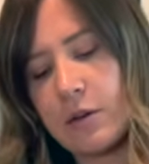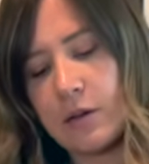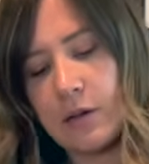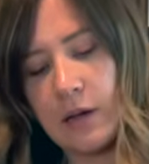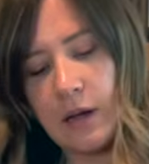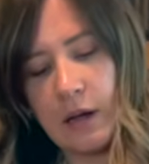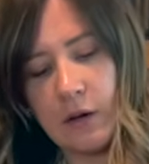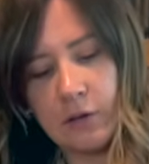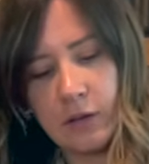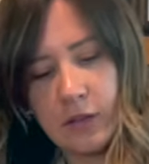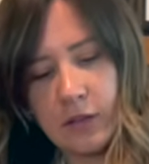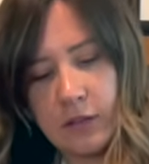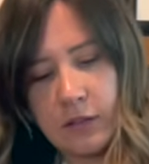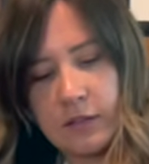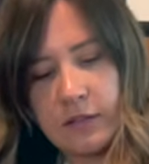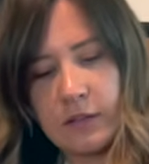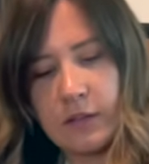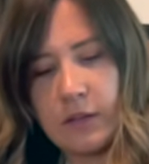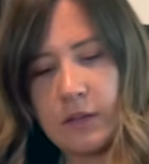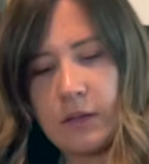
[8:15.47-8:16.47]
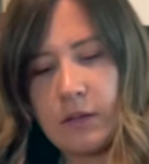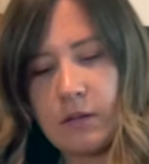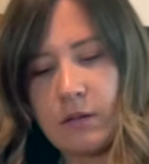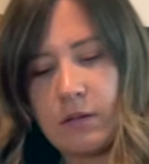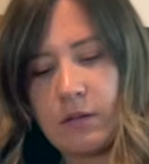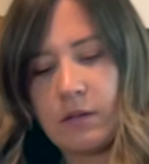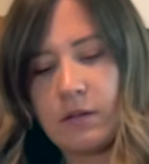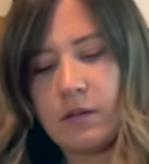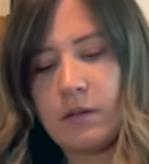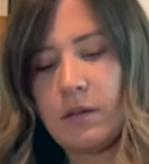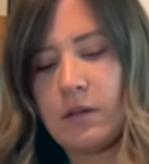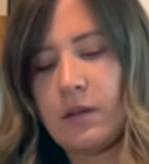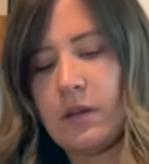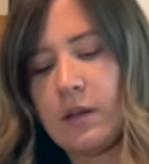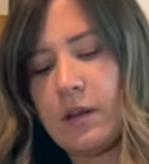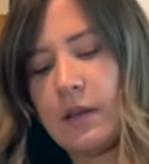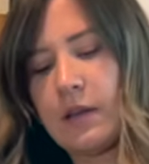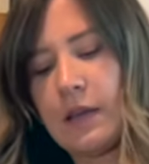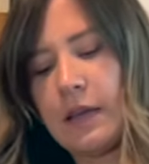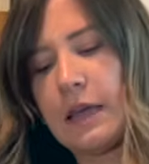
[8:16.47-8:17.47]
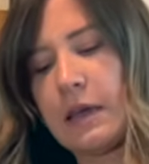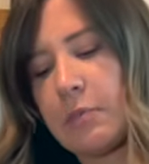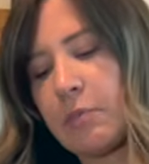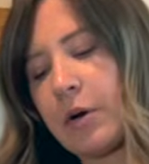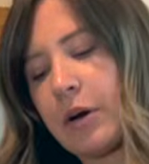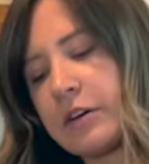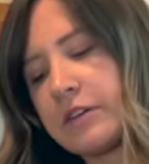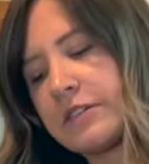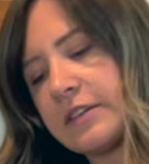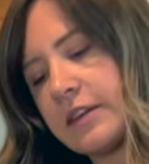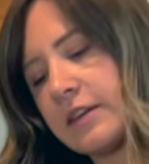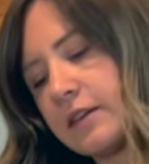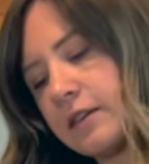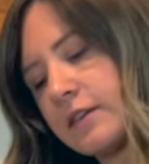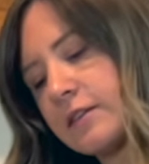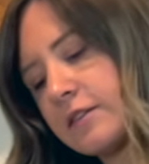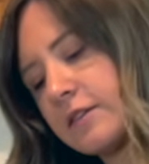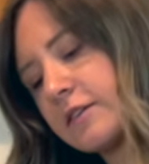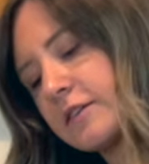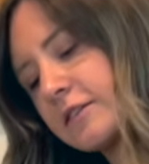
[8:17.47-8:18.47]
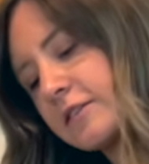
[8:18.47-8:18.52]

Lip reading: how it looks in person. This looks